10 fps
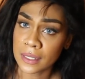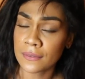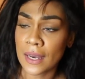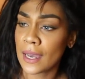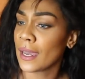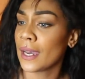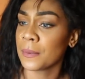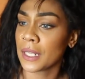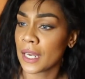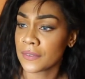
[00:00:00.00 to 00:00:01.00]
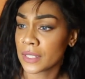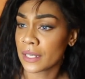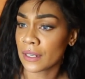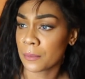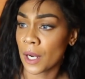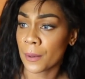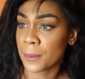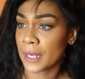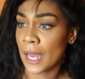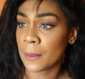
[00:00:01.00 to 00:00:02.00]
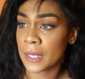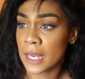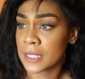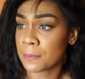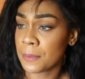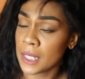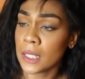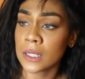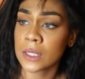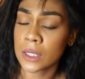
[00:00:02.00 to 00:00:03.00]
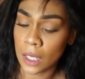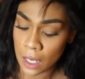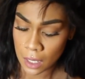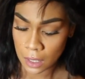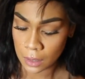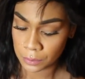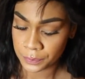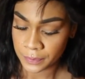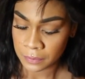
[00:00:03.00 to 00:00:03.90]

If I had my life together, I'd probably be a happy ass bitch. Um,